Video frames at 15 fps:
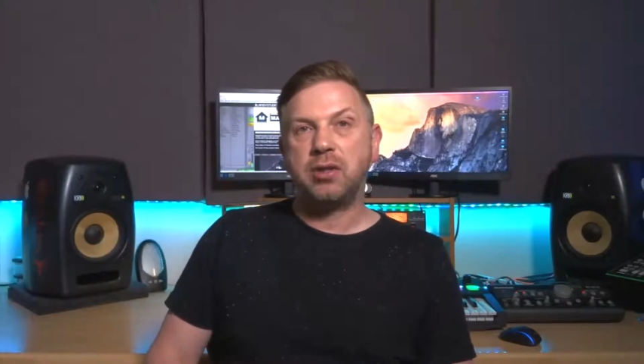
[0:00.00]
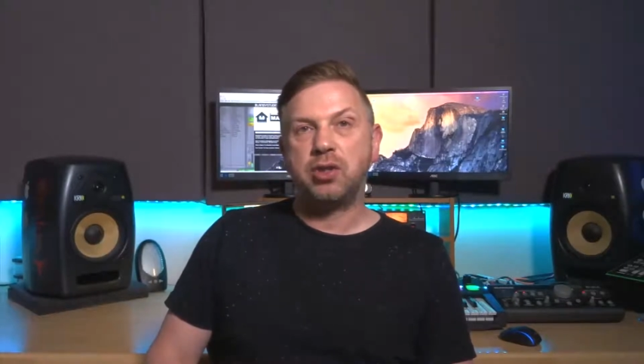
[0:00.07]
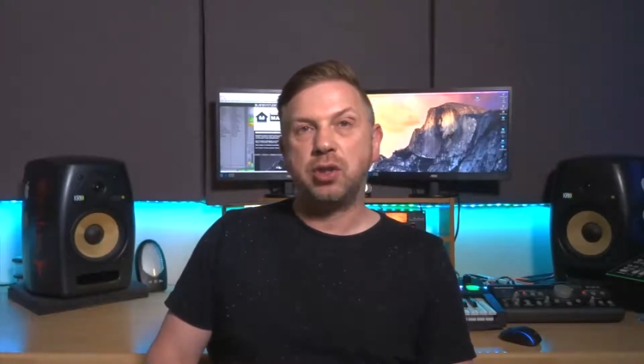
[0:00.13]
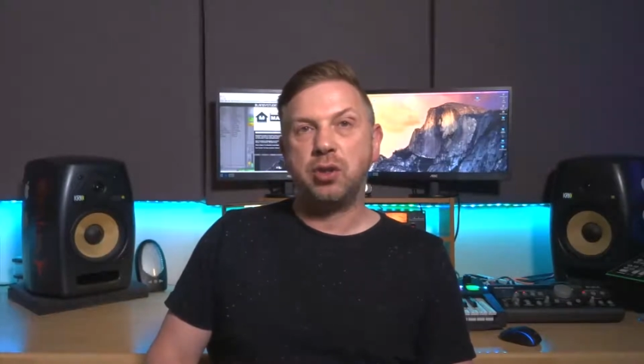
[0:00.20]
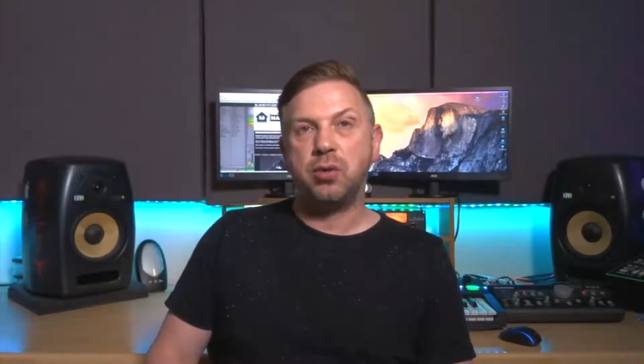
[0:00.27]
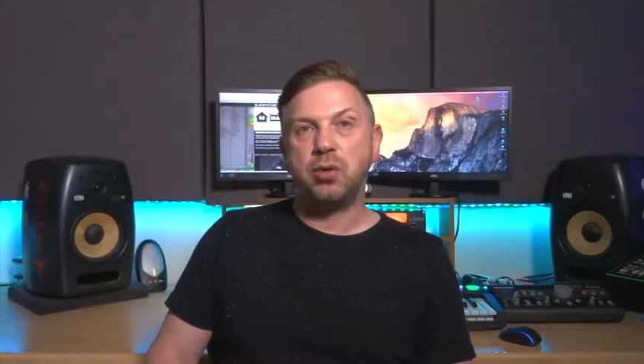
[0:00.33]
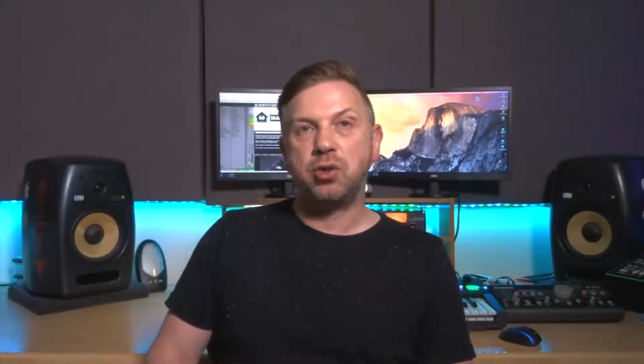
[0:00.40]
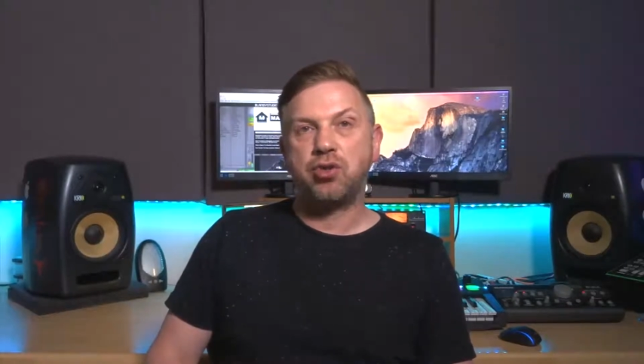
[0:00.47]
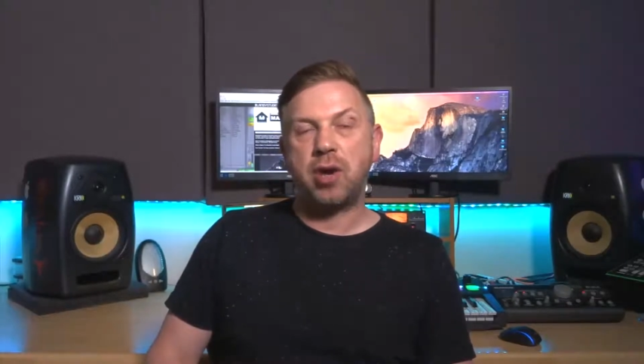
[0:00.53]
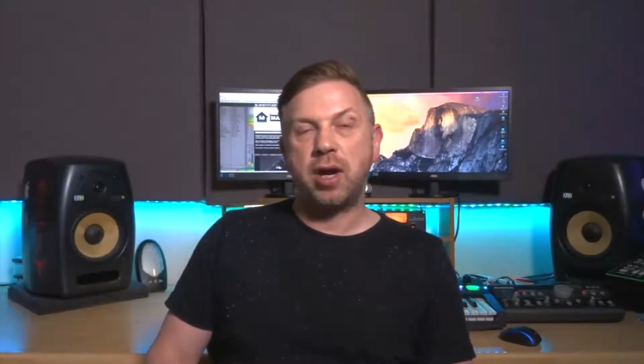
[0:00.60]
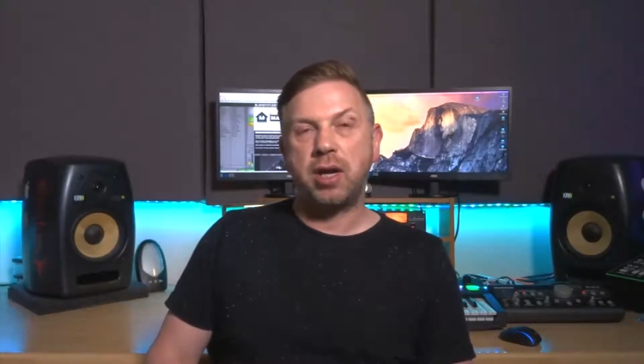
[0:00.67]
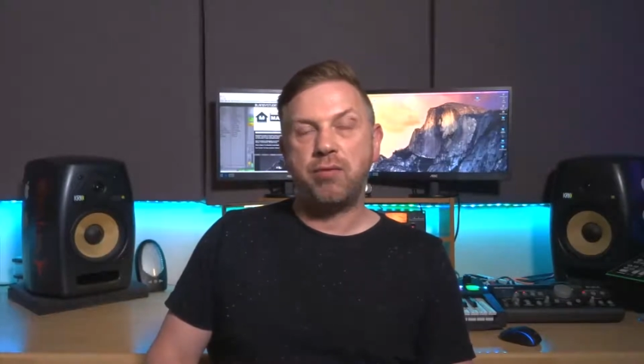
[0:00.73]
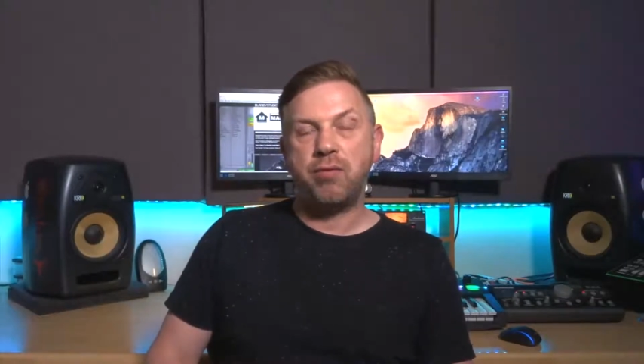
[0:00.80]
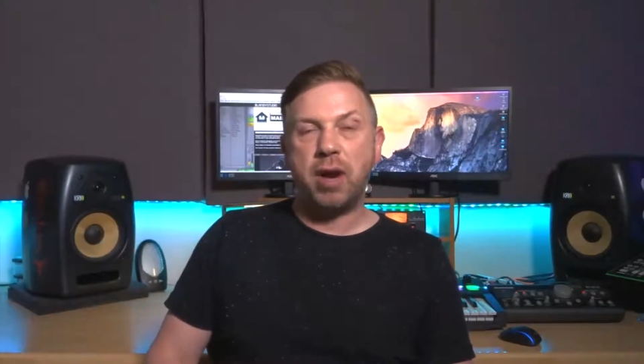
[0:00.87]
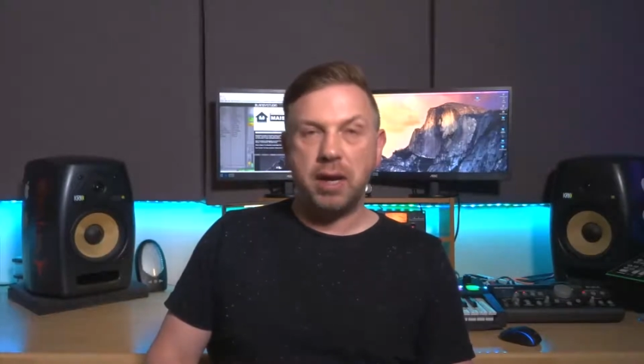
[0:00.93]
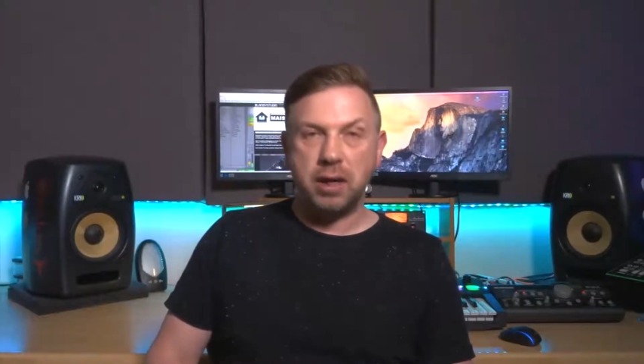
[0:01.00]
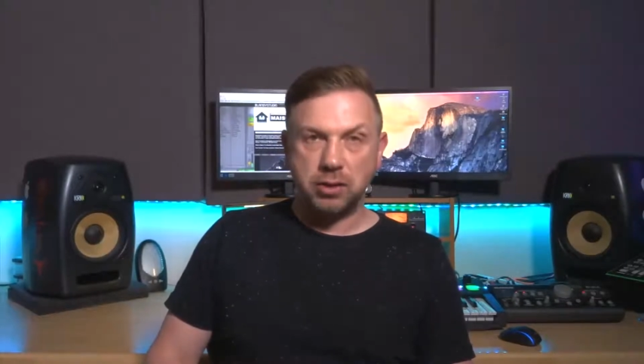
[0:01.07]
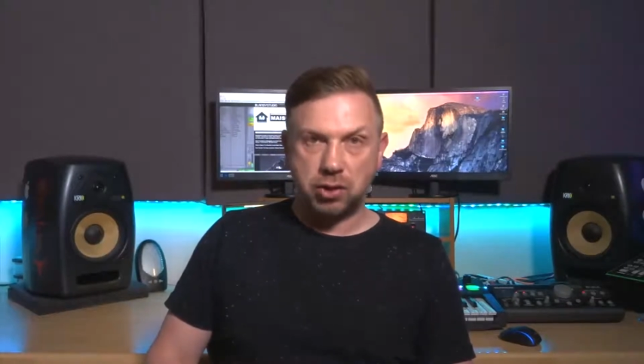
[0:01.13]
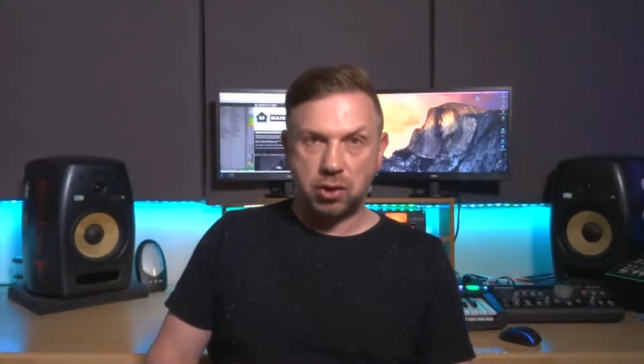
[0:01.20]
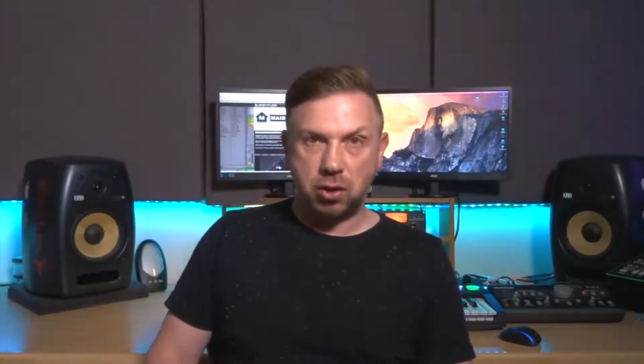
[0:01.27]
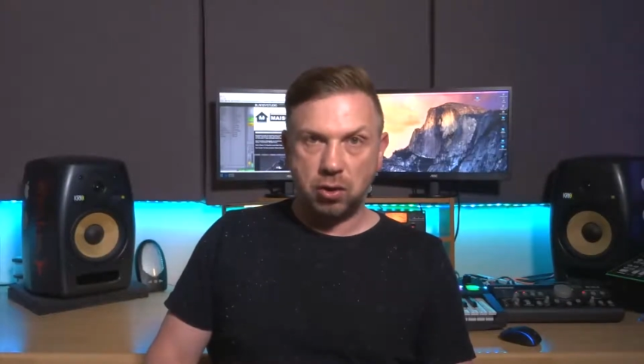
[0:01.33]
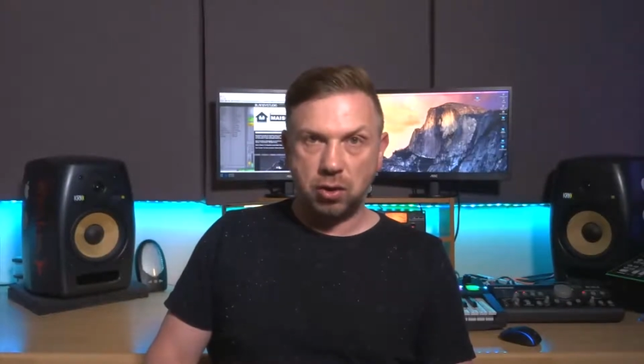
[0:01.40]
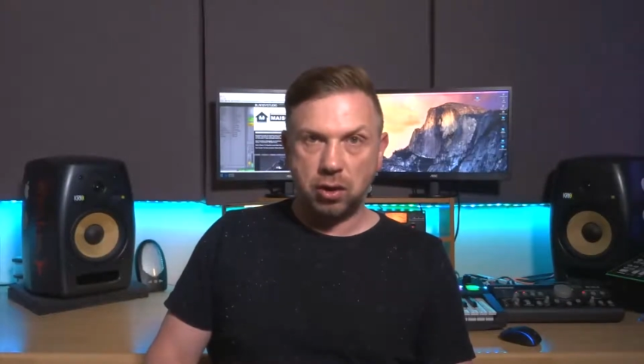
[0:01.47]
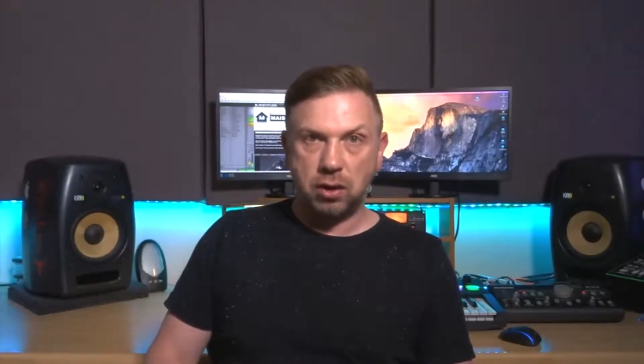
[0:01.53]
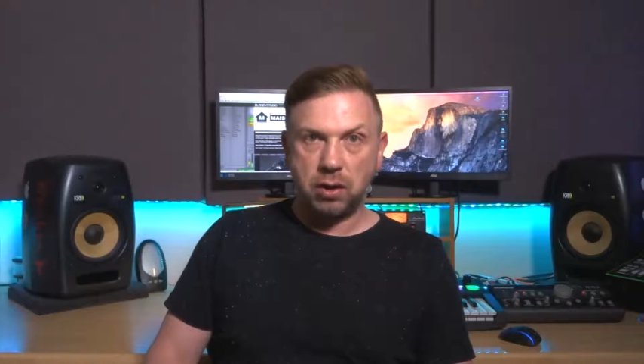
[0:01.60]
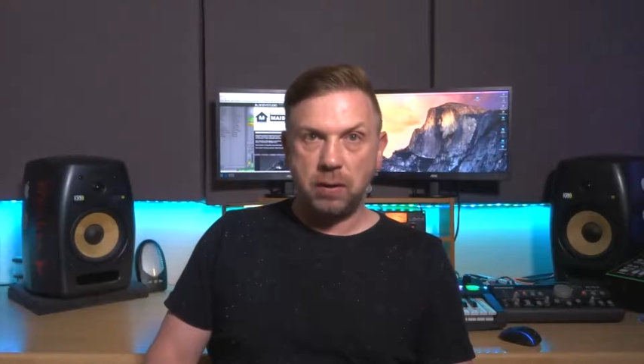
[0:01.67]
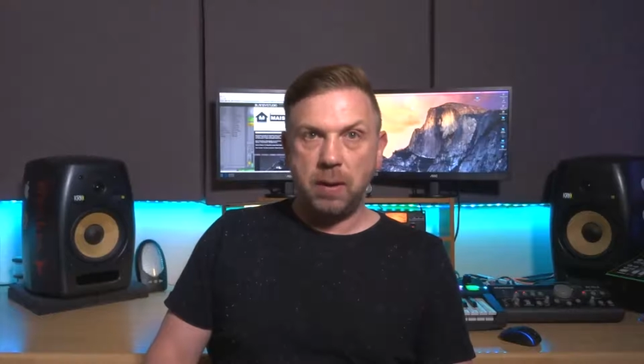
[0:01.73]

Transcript: to try and write a song.